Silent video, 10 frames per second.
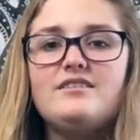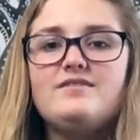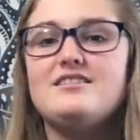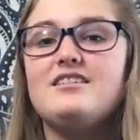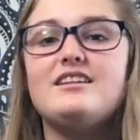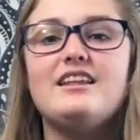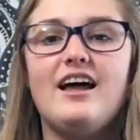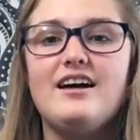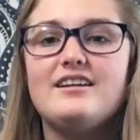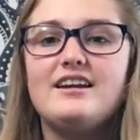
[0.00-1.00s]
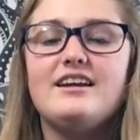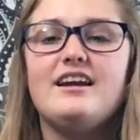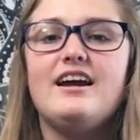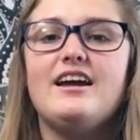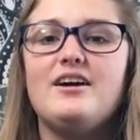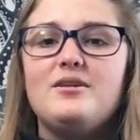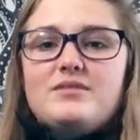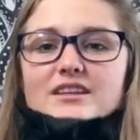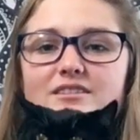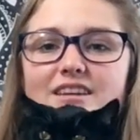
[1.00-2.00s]
It's good luck, and I hope
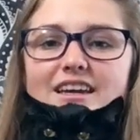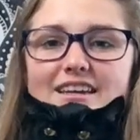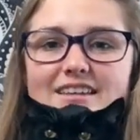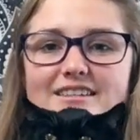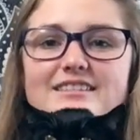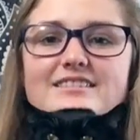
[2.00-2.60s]
that you get it.